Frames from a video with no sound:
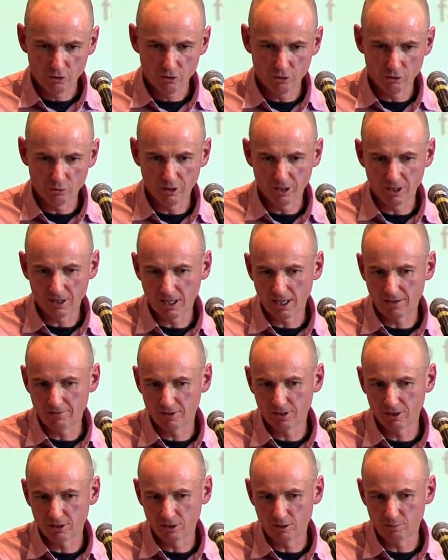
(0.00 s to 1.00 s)
doing
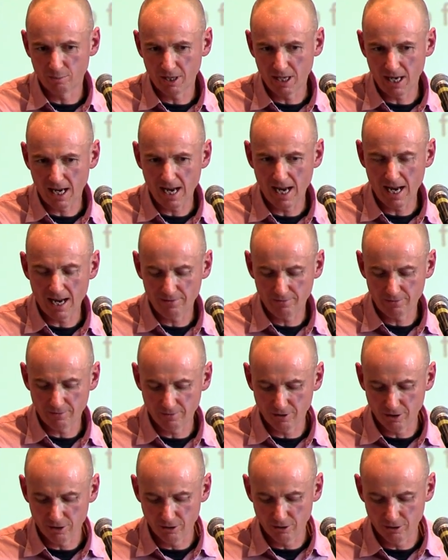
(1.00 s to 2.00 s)
governance on behalf
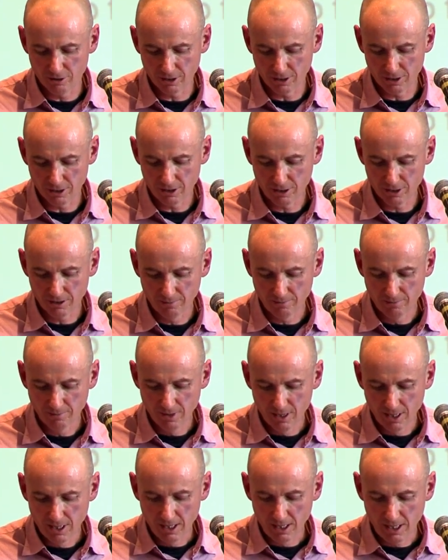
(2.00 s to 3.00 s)
of the users,
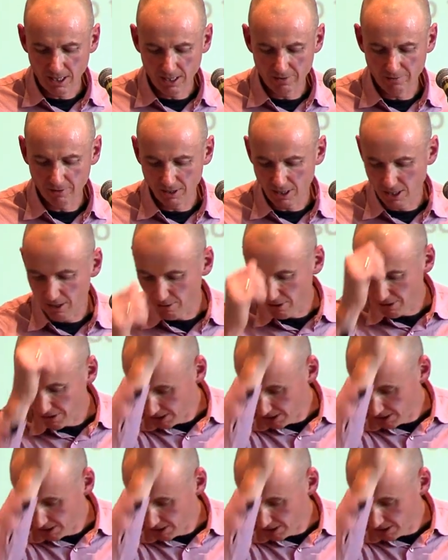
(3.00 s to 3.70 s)
even though I